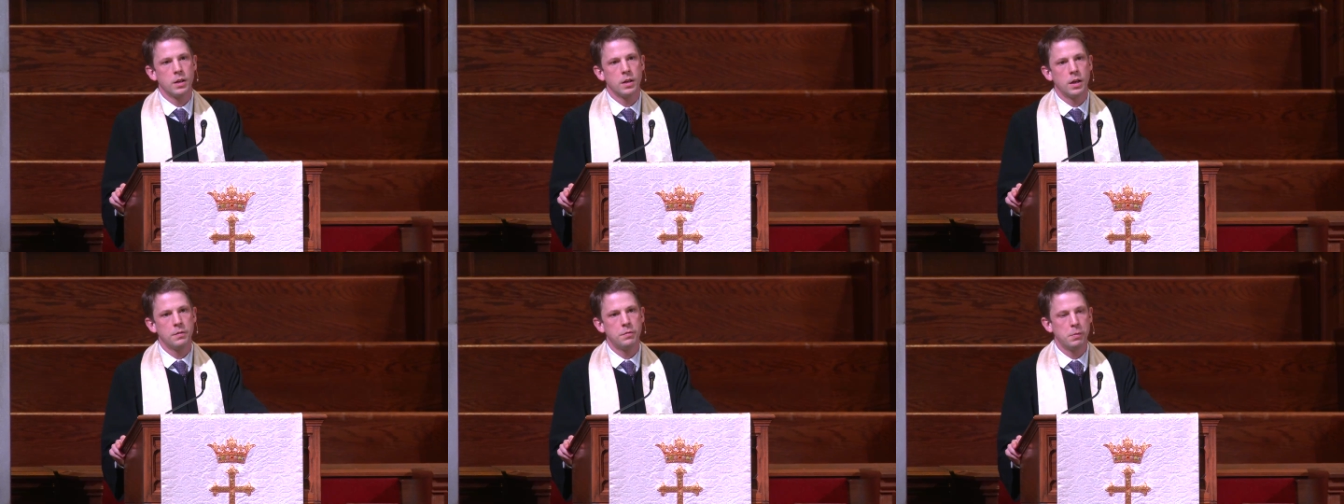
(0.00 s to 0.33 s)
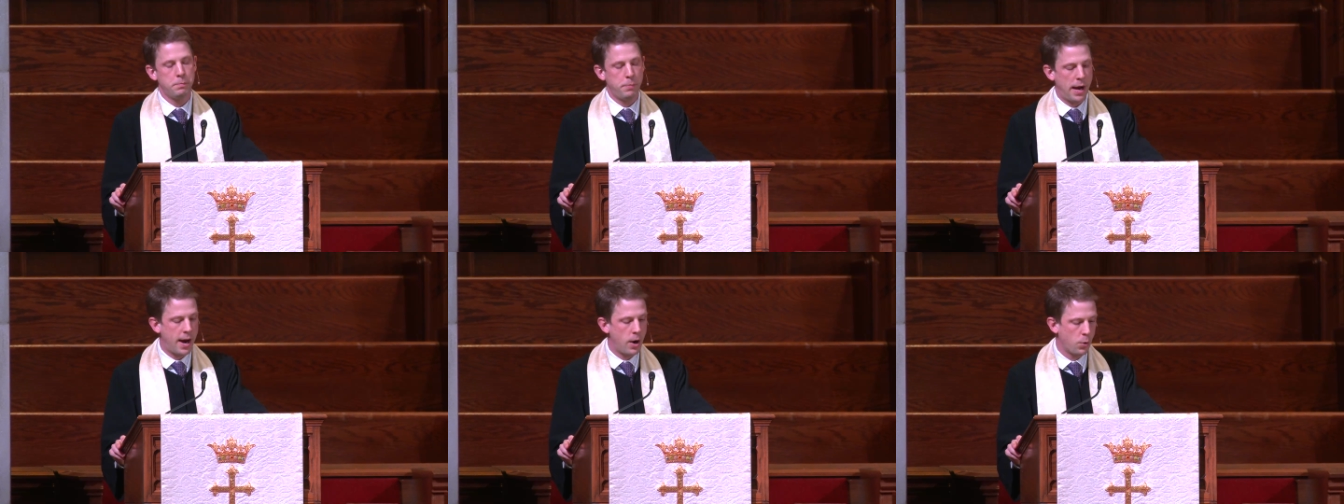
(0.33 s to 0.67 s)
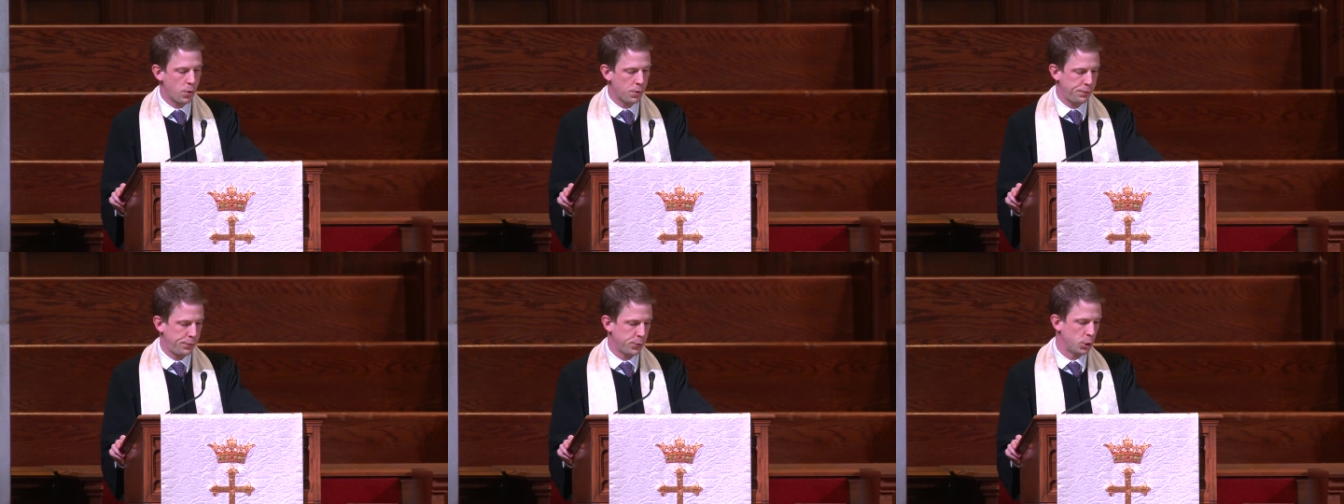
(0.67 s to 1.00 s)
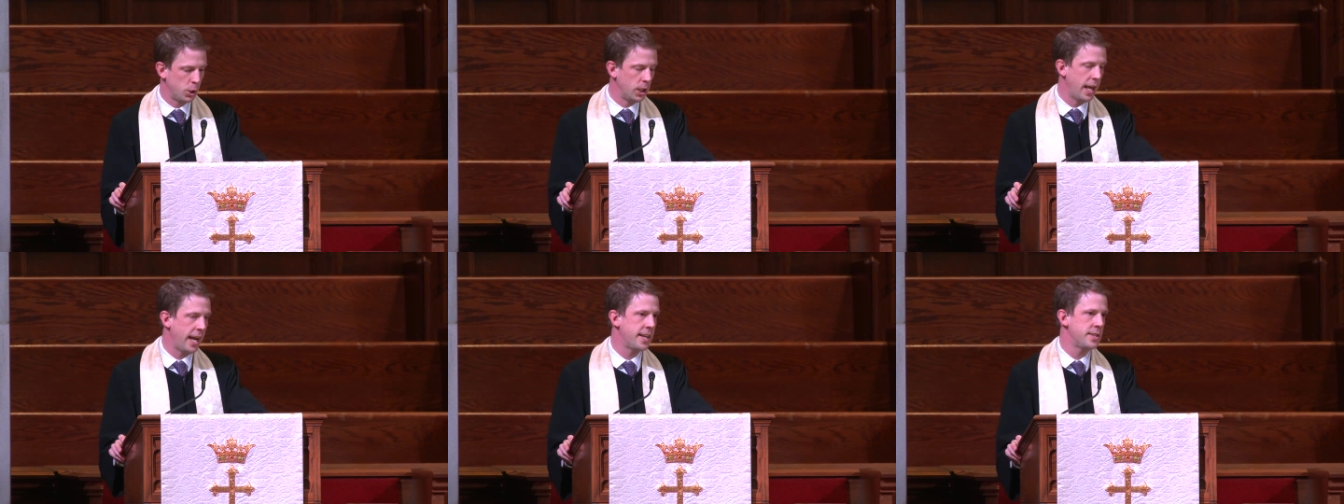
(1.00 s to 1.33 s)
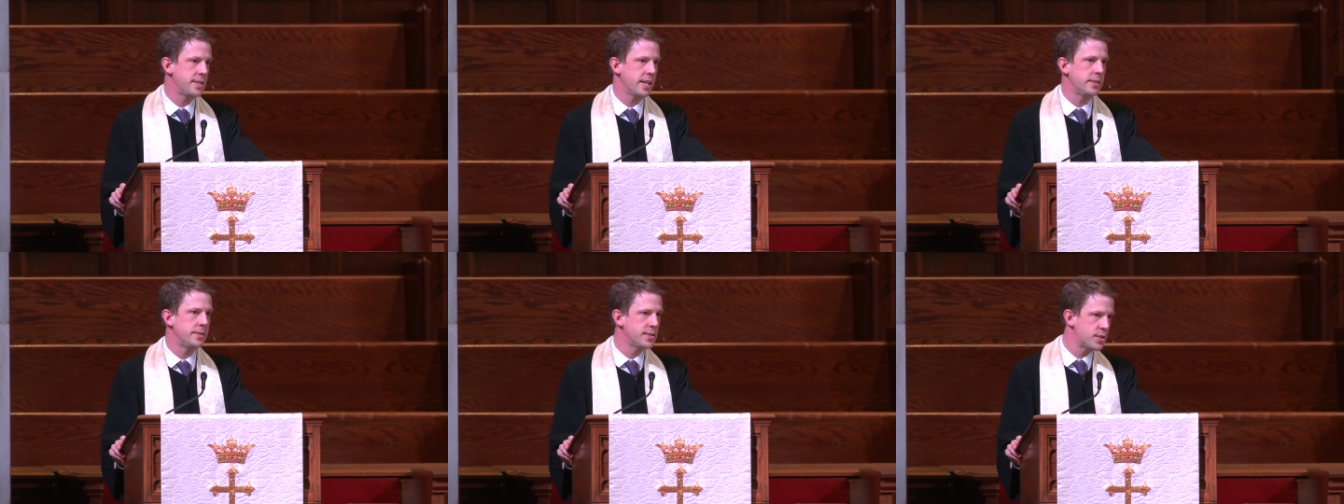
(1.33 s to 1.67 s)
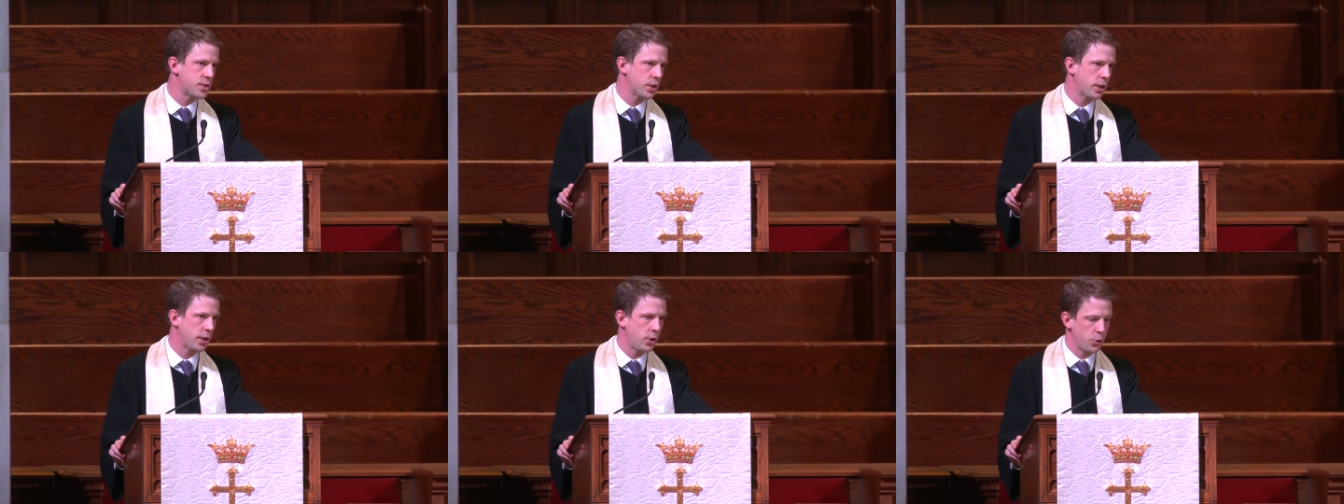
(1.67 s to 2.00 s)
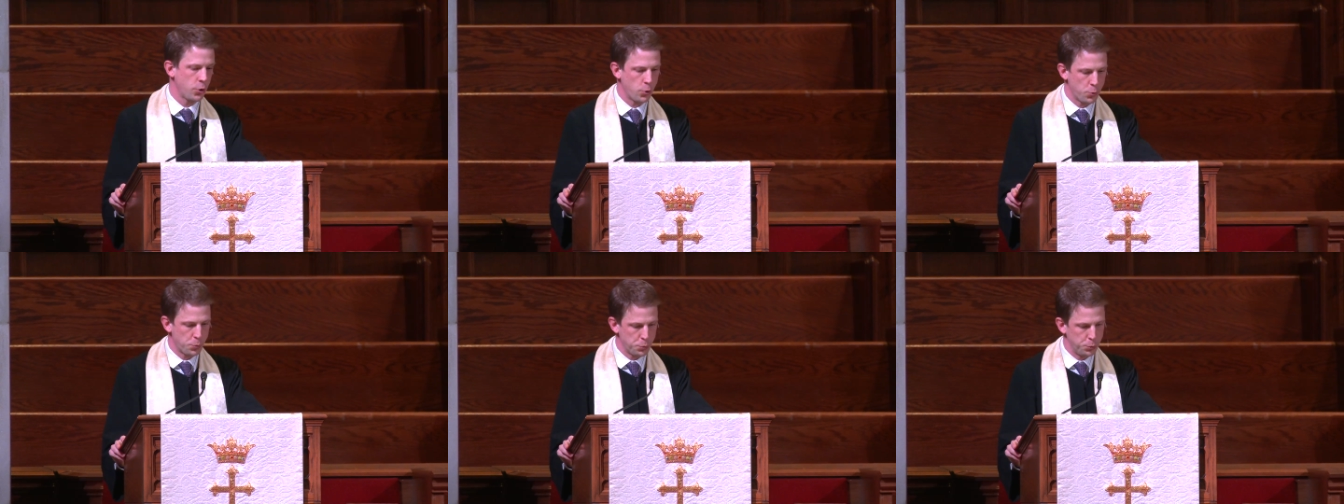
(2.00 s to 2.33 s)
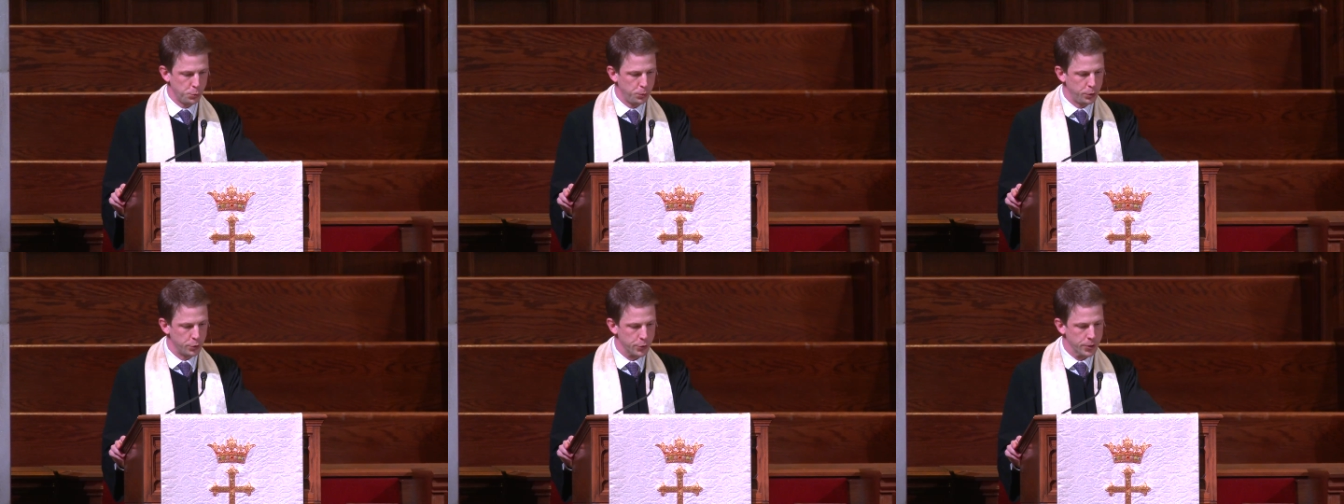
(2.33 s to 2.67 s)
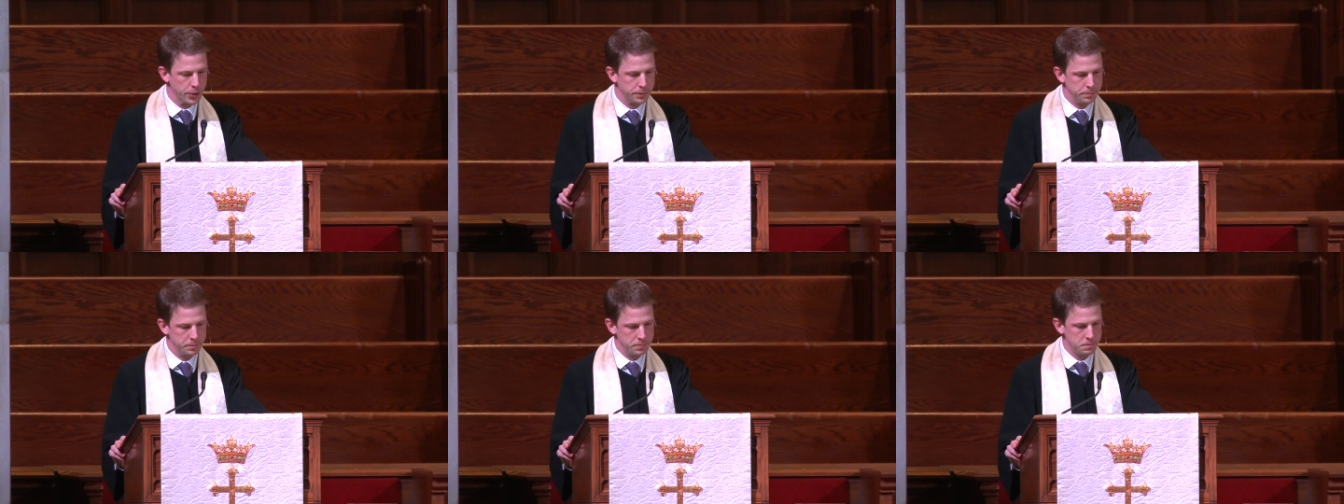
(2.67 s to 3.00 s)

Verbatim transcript: of a powerful and insecure ruler.